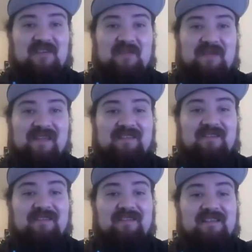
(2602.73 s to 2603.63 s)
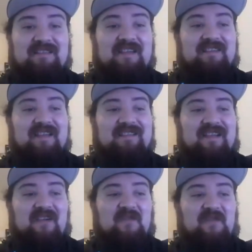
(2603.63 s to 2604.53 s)
third pick. So that that that, yeah. Mm.
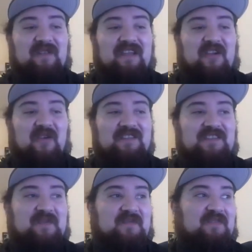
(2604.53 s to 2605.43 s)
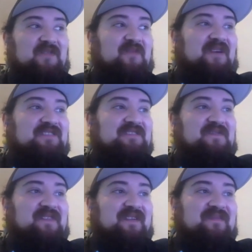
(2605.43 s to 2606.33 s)
that hopefully encourages people to watch the
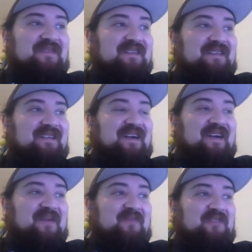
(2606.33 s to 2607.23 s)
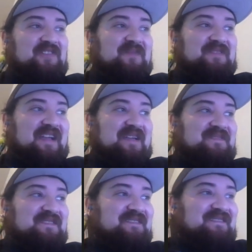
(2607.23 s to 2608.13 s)
film uh, multiple
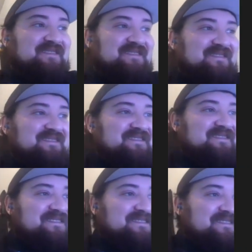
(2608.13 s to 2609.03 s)
times. Yeah.